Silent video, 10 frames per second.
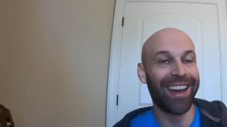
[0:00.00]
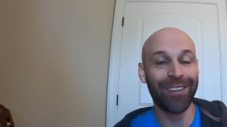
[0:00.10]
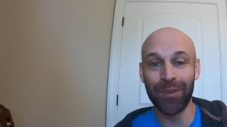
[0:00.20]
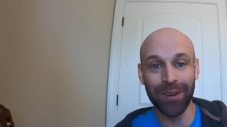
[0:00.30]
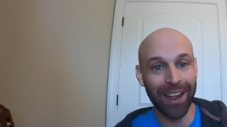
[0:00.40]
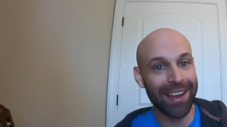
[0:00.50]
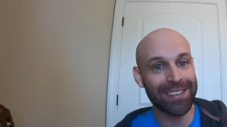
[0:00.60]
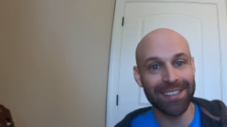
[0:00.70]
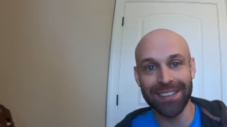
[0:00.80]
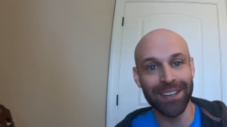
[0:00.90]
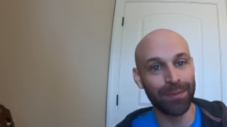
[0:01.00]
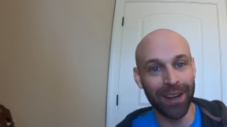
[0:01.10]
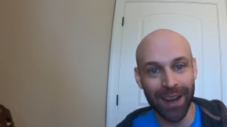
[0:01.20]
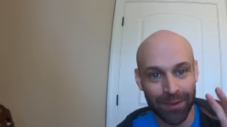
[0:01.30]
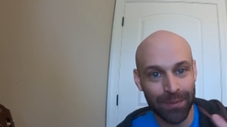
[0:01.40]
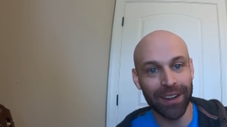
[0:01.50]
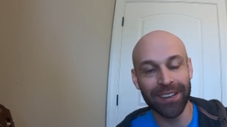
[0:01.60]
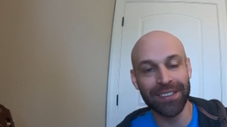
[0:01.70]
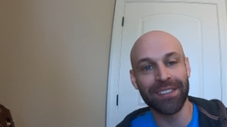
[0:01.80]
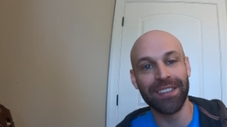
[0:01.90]
don't know what gas is here, but
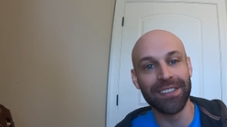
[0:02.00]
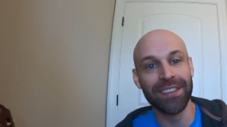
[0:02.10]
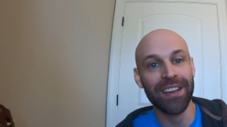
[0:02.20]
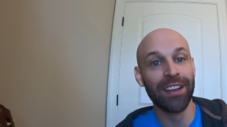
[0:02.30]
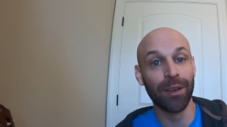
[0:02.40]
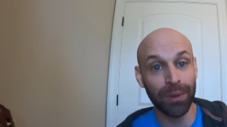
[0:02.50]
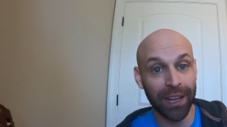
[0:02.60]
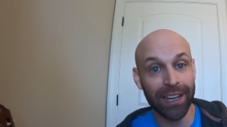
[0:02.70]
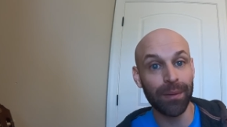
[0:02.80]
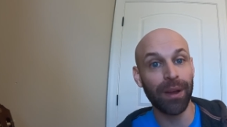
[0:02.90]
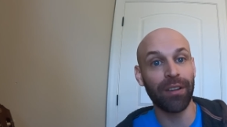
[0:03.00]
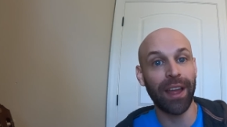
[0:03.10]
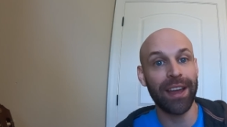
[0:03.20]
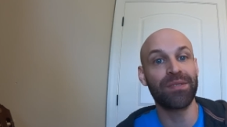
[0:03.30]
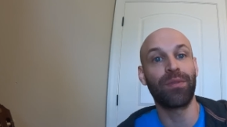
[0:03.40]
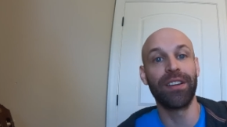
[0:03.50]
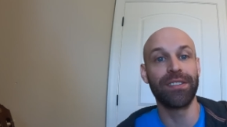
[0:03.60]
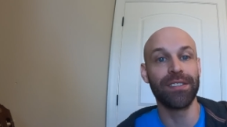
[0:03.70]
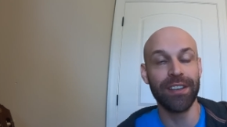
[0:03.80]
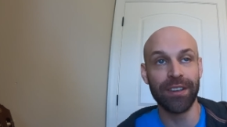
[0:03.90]
everybody is complaining about gas
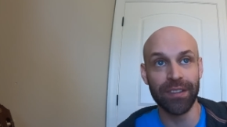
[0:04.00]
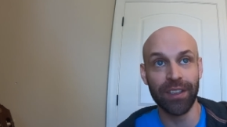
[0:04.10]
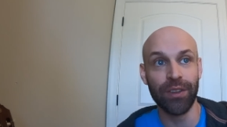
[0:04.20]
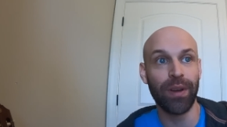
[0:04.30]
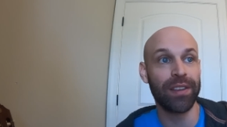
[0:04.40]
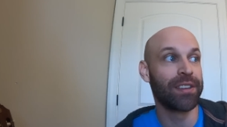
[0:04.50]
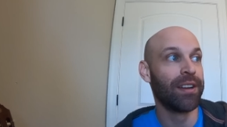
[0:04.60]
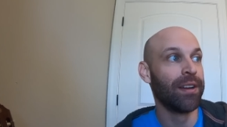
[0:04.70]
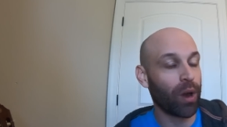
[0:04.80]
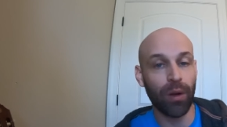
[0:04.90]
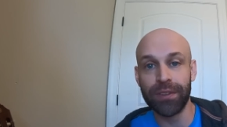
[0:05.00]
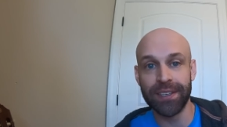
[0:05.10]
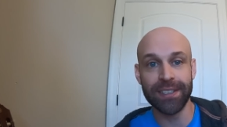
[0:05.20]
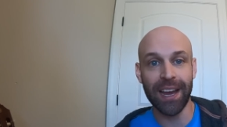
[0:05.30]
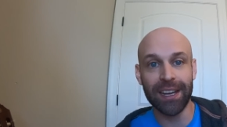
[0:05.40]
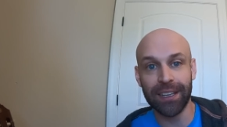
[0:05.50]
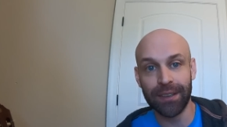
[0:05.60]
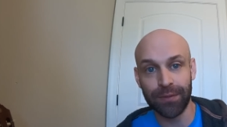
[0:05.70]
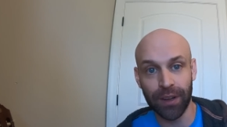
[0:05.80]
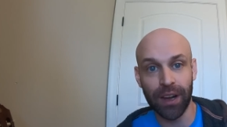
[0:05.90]
prices here in the US. Where I was in
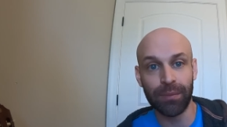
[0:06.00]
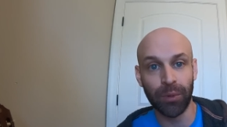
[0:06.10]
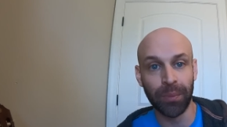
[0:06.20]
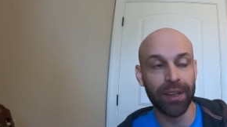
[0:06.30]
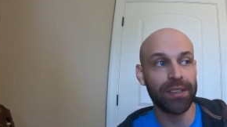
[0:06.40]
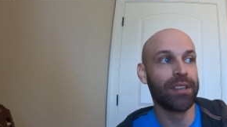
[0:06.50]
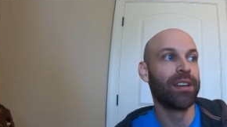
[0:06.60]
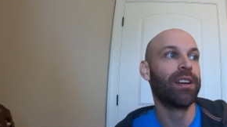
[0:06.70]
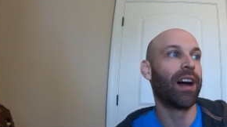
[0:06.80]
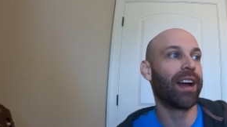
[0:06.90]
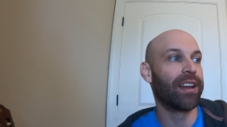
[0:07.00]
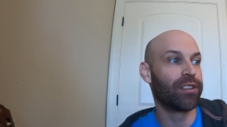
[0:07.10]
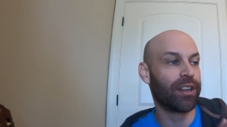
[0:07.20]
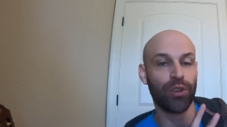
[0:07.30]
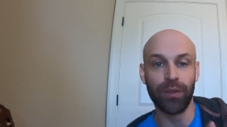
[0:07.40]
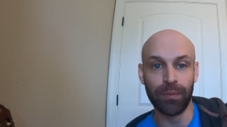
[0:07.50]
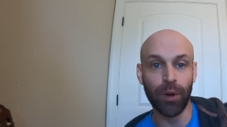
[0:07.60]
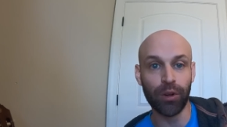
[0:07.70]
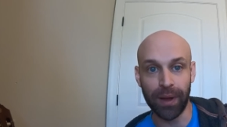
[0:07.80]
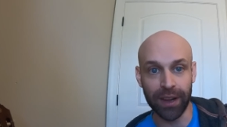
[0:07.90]
Thailand for a couple months, I drove a
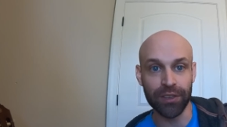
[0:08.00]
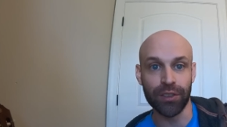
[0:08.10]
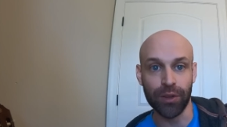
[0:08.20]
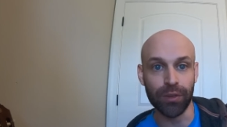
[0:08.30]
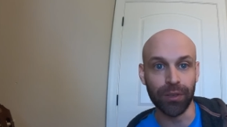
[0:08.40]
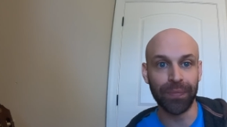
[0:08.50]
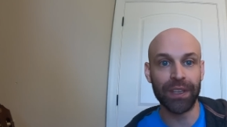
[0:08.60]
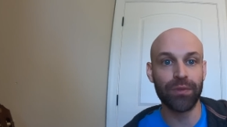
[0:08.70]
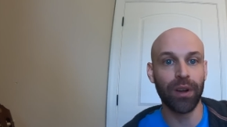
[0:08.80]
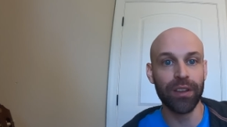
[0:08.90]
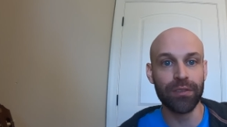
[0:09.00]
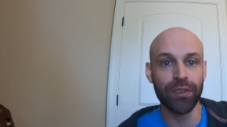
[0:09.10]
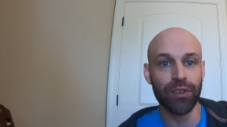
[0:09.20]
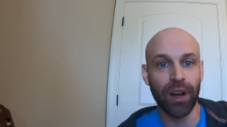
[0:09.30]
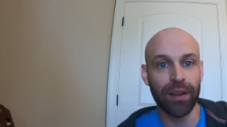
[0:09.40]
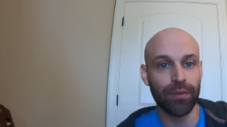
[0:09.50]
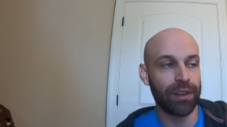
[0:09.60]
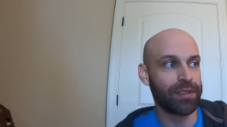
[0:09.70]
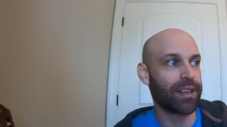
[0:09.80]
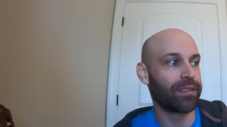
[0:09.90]
motorbike, a scooter. That's what I usually drive
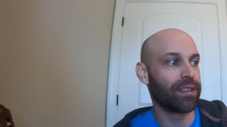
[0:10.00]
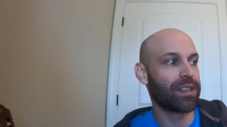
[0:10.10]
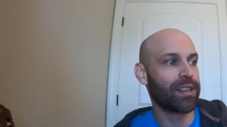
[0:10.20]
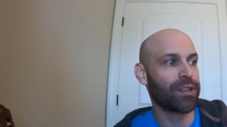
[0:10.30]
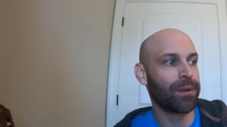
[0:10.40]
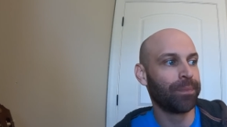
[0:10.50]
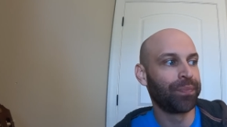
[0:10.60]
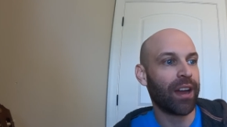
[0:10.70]
around Southeast Asia.